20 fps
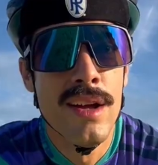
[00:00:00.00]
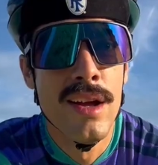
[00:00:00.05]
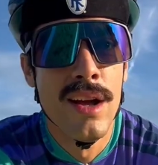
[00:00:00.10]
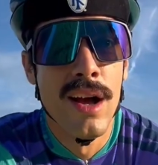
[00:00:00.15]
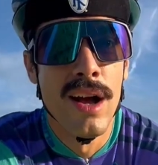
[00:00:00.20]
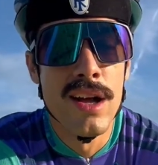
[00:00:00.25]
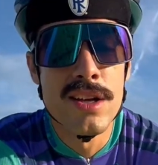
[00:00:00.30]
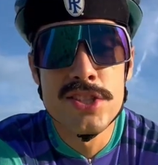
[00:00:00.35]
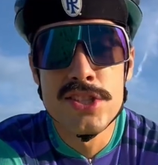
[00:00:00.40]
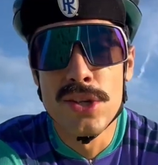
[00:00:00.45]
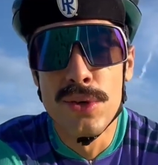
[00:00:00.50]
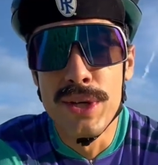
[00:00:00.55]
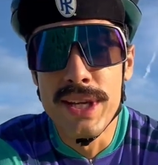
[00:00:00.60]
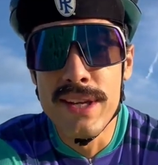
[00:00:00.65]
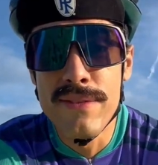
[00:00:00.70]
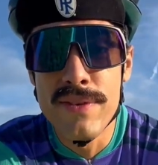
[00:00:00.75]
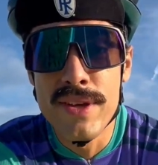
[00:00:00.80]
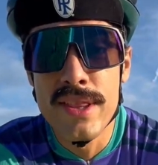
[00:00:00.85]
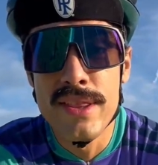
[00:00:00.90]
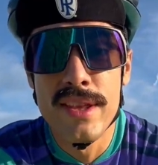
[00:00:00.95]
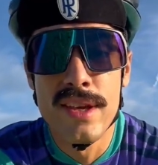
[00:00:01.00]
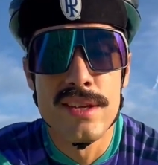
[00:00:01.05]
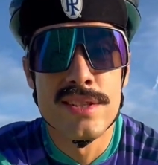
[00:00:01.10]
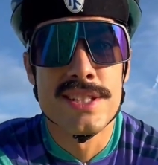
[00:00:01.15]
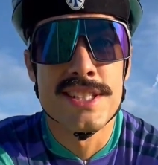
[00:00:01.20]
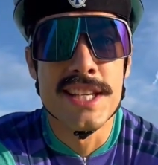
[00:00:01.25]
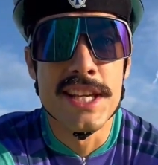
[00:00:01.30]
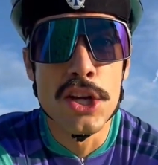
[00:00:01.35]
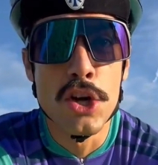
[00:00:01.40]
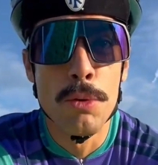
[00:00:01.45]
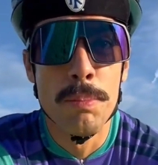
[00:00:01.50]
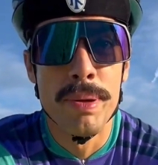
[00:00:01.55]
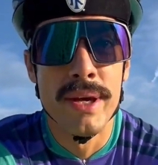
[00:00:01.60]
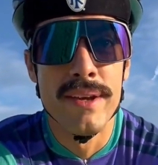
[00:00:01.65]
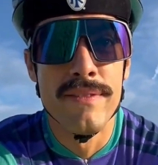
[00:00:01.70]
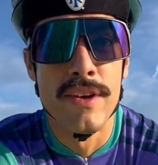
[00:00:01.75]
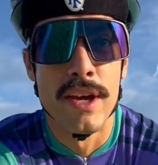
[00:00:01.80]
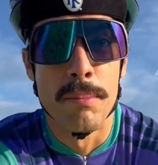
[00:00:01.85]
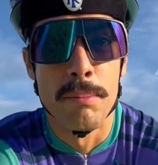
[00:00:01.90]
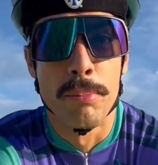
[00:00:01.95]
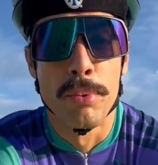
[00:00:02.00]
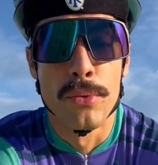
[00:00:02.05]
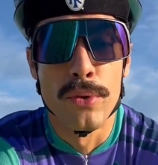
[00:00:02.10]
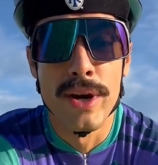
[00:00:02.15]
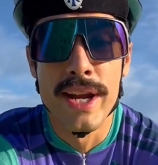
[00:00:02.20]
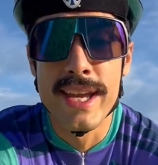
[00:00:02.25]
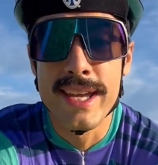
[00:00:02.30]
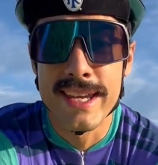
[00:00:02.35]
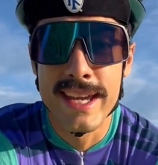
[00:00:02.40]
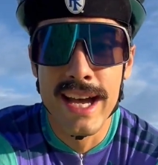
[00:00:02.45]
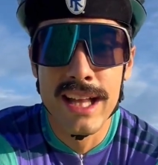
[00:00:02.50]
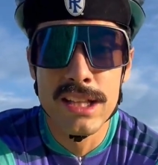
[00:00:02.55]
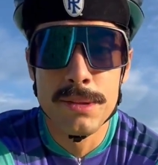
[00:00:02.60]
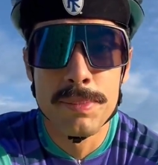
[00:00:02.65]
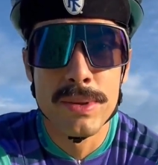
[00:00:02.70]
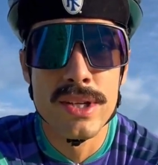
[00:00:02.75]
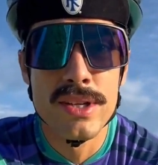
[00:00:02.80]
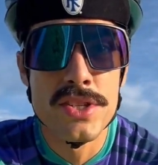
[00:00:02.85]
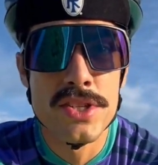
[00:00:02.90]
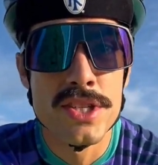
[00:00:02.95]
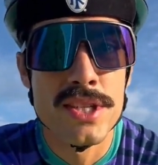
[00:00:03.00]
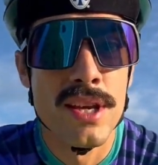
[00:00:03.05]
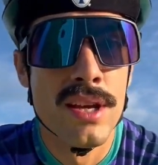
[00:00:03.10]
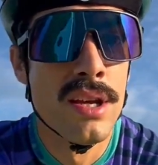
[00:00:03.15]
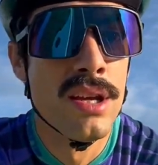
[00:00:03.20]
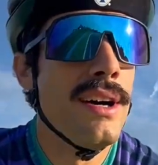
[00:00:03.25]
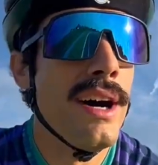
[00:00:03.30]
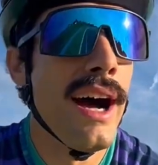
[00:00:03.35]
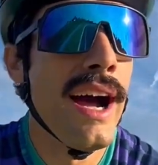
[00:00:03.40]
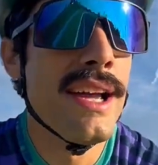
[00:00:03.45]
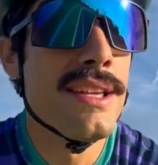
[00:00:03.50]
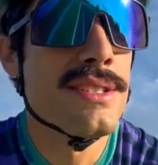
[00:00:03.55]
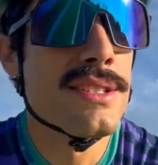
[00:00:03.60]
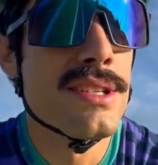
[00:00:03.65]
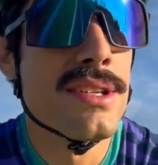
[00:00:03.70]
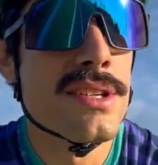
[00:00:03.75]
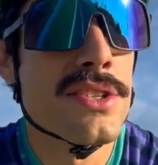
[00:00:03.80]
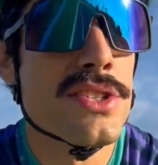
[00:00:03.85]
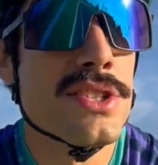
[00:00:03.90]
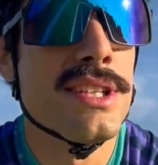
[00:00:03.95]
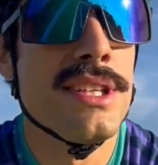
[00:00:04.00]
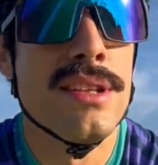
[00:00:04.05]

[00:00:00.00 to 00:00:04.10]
Also, even the single pivot brake calipers, I seriously